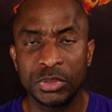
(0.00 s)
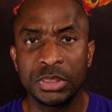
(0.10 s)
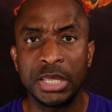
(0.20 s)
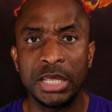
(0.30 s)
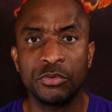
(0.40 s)

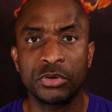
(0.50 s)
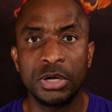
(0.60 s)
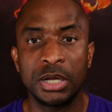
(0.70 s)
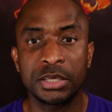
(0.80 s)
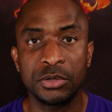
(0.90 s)
The hand of
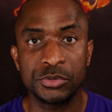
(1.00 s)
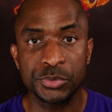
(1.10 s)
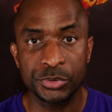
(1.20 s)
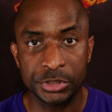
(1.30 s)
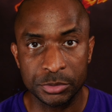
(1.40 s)
God can
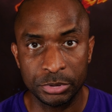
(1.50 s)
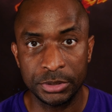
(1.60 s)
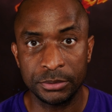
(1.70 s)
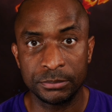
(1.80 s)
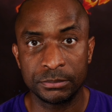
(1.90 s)
also discipline.